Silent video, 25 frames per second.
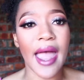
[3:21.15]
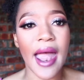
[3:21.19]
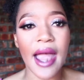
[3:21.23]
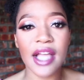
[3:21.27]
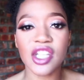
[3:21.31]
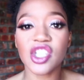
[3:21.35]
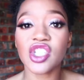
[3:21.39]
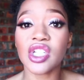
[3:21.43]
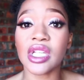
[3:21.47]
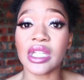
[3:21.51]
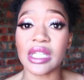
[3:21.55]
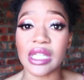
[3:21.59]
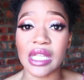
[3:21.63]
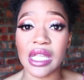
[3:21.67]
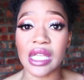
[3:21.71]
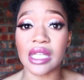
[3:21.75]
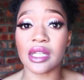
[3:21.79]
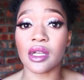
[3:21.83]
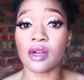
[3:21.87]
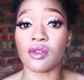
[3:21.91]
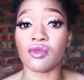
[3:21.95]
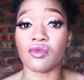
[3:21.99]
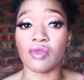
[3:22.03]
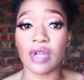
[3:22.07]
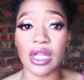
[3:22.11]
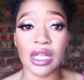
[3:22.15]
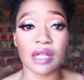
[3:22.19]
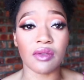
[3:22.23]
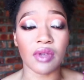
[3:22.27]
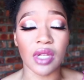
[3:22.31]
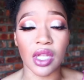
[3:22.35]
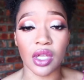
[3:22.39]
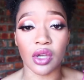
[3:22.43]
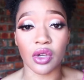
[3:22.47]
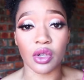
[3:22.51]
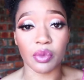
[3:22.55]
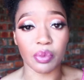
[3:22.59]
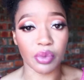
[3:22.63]
actually need a
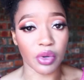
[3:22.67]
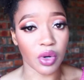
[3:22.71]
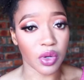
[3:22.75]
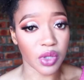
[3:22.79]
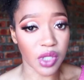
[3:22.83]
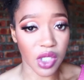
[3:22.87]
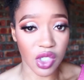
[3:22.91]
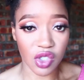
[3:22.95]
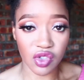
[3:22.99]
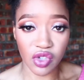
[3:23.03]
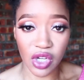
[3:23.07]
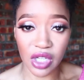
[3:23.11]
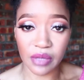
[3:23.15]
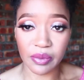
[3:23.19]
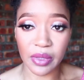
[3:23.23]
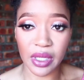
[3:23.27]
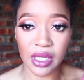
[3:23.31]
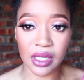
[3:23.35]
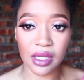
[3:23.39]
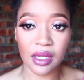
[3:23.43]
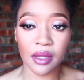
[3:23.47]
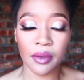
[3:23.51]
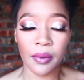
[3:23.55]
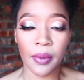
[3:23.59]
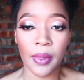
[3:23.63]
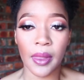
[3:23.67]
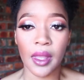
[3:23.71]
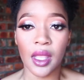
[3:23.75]
really good protein treatment,